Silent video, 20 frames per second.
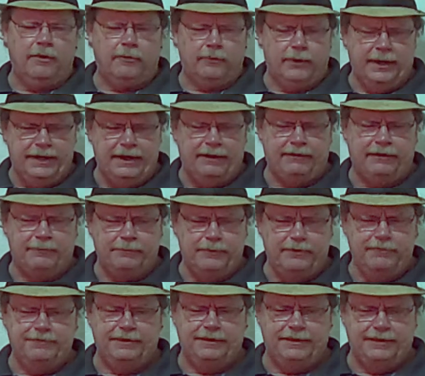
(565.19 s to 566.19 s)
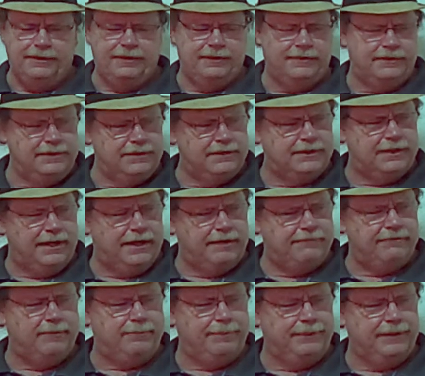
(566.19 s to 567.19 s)
Right now our move is just kind
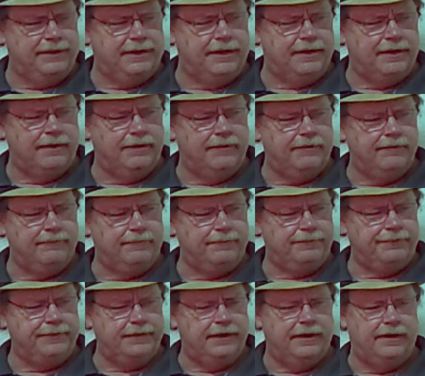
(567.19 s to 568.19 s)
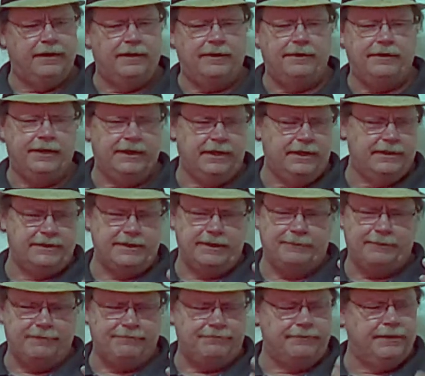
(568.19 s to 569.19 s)
of up in the air. Uh, like I say,
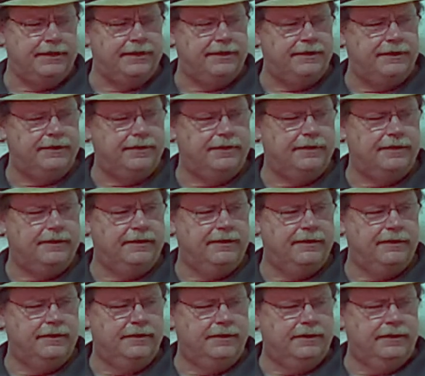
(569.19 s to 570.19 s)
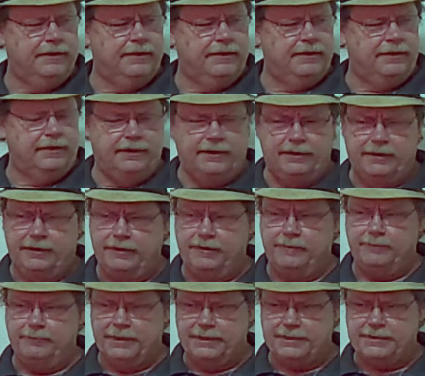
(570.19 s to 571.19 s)
my friend
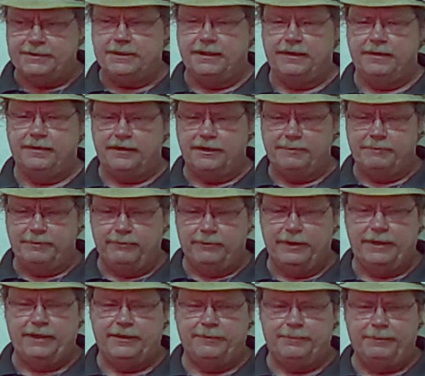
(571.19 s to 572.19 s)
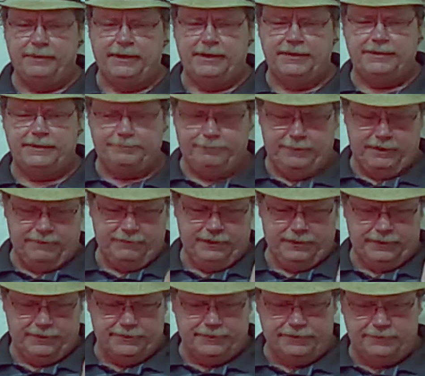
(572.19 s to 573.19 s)
and my son are going to be running the place. Matter of
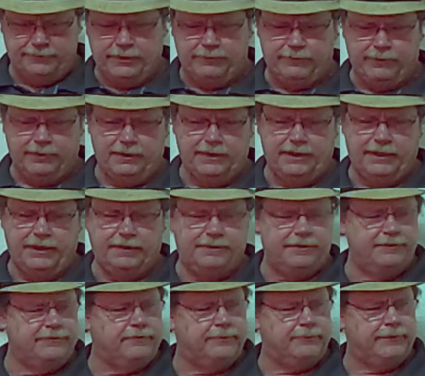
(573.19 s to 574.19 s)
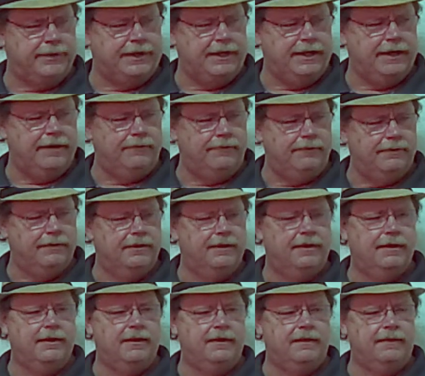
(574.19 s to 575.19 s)
fact, this is why we're cleaning out this room right now.
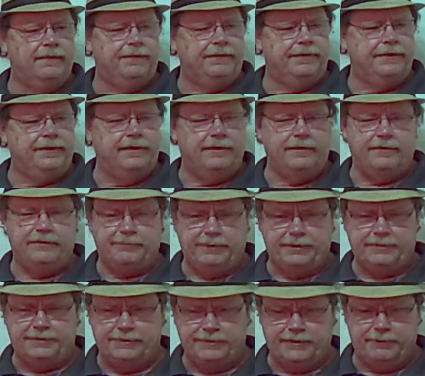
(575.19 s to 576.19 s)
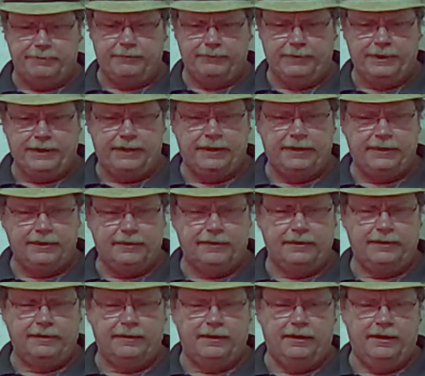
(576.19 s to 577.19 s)
Is my son's going to be running
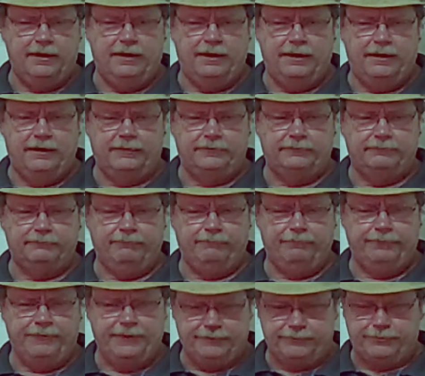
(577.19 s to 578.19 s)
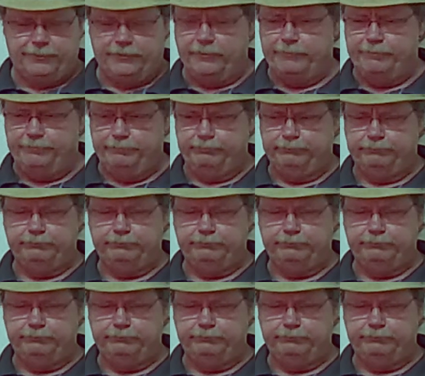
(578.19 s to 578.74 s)
Uh, this room.